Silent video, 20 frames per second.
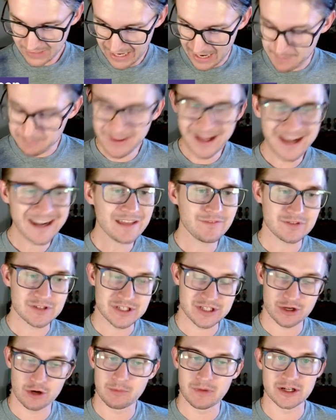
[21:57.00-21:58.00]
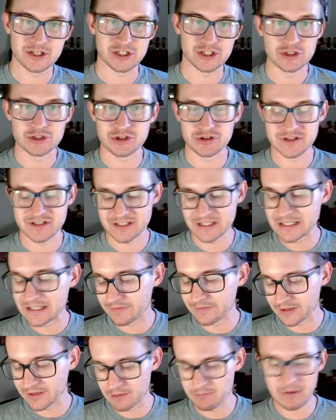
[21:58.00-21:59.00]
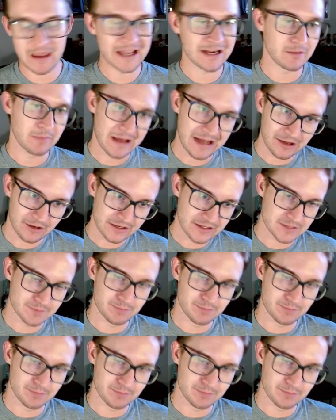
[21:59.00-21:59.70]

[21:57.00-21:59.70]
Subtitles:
I'm not even so much interested in the debate about is